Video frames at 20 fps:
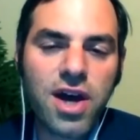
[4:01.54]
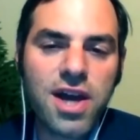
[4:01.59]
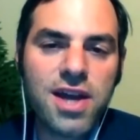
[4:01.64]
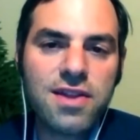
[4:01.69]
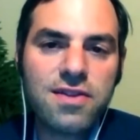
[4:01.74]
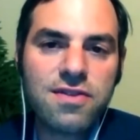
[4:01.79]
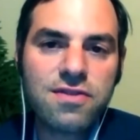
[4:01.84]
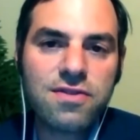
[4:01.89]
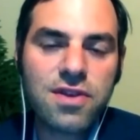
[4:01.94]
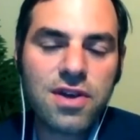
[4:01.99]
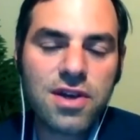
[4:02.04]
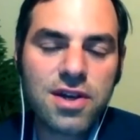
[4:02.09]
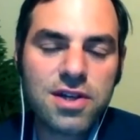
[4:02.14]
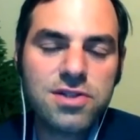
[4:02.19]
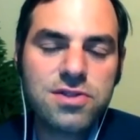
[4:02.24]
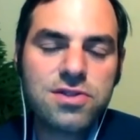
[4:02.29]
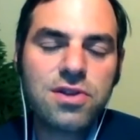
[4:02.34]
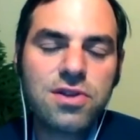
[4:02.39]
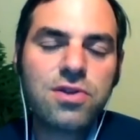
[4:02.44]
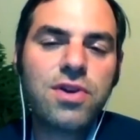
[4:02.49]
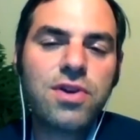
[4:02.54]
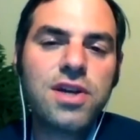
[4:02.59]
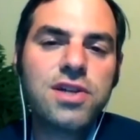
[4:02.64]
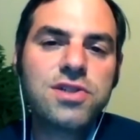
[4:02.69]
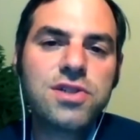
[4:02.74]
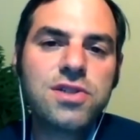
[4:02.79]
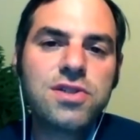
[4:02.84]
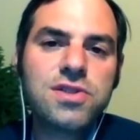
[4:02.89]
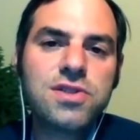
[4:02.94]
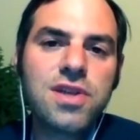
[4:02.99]
rights
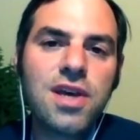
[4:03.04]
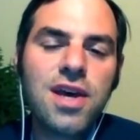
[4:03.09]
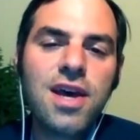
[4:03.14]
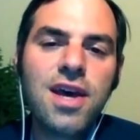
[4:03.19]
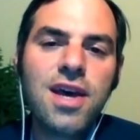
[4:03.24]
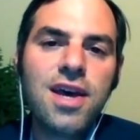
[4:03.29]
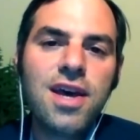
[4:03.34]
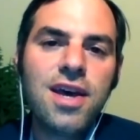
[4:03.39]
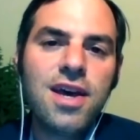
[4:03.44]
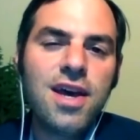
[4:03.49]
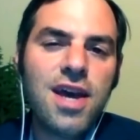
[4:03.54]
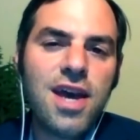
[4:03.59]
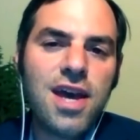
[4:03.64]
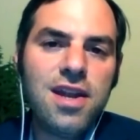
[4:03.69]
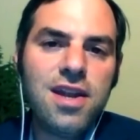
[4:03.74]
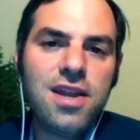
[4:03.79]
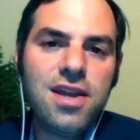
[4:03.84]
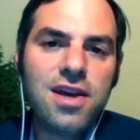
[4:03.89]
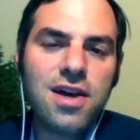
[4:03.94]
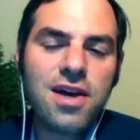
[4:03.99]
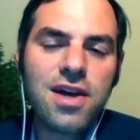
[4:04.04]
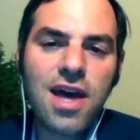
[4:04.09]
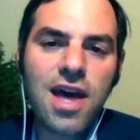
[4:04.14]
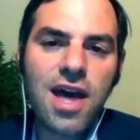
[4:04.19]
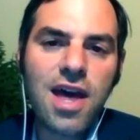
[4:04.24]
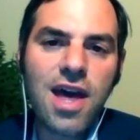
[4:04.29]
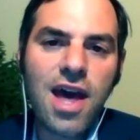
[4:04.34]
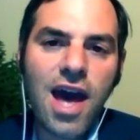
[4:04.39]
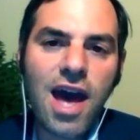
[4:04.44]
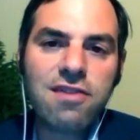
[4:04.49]
considerations. India
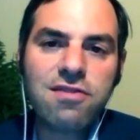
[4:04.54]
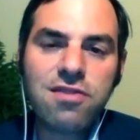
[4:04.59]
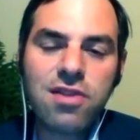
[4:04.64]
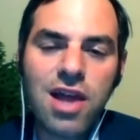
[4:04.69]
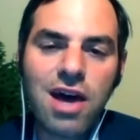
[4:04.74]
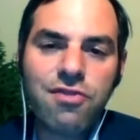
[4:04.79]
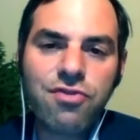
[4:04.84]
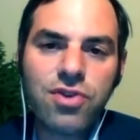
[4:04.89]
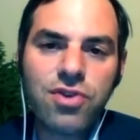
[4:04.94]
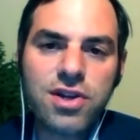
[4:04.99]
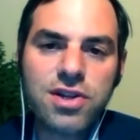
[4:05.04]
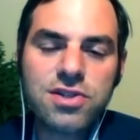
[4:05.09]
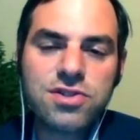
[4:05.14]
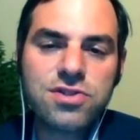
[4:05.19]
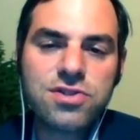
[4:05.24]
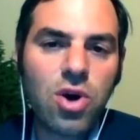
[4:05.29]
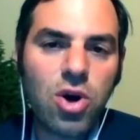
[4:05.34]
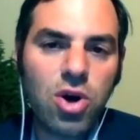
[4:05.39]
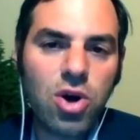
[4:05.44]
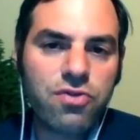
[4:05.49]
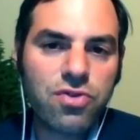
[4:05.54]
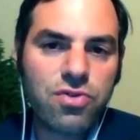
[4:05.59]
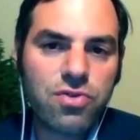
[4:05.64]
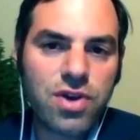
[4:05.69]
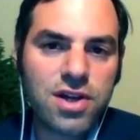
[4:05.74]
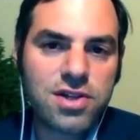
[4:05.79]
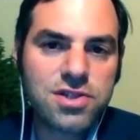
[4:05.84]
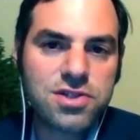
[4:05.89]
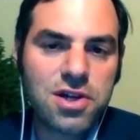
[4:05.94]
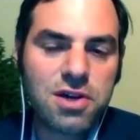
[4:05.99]
has leverage over
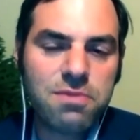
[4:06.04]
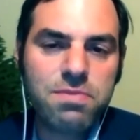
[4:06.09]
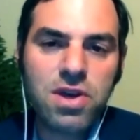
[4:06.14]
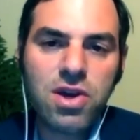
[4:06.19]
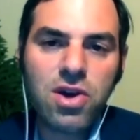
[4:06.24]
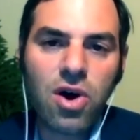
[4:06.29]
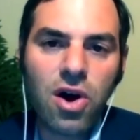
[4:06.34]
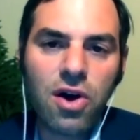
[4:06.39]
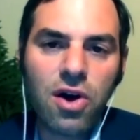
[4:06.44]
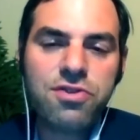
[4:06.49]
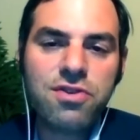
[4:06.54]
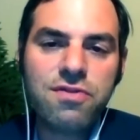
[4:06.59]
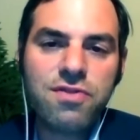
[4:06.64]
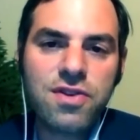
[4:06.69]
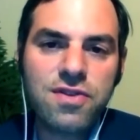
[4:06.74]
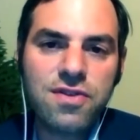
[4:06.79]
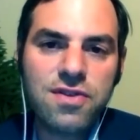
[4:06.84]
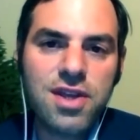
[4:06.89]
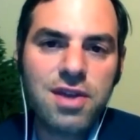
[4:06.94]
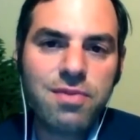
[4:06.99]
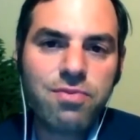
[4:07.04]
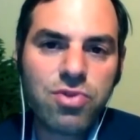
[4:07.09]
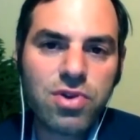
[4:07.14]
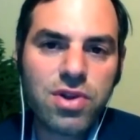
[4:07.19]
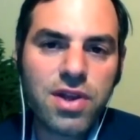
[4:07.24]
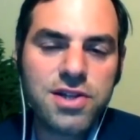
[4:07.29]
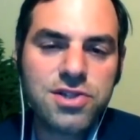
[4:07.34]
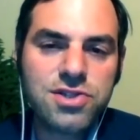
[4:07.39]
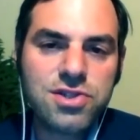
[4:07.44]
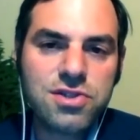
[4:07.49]
Russia because of its deep
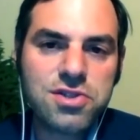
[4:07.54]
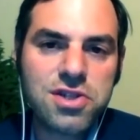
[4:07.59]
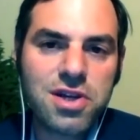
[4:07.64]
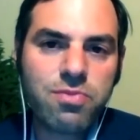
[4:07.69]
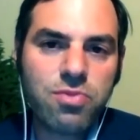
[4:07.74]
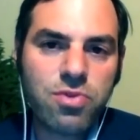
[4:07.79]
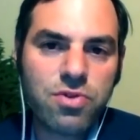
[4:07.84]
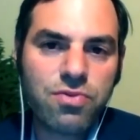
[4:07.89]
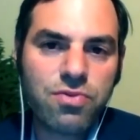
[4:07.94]
relationship